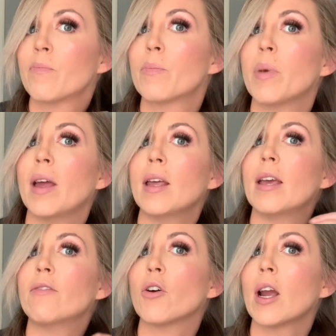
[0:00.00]
But
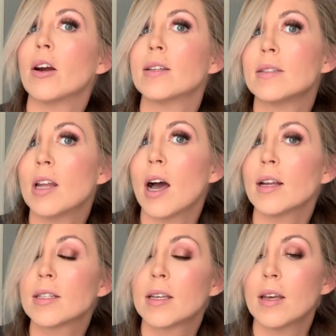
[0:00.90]
if your hair is
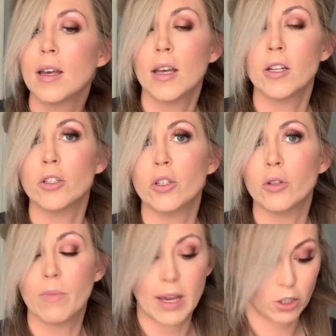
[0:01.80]
not Do
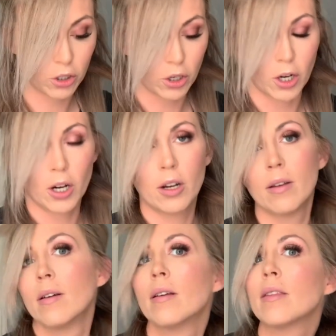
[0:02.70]
make sure
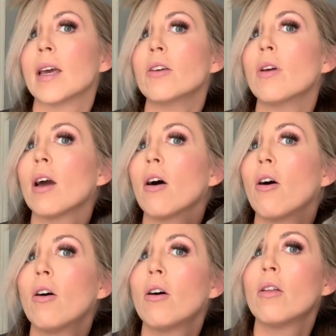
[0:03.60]
that you get
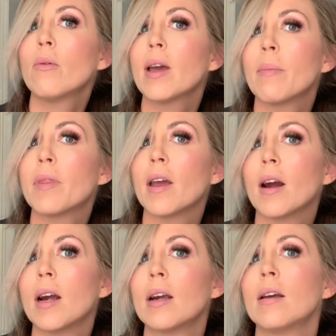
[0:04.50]
all the way up there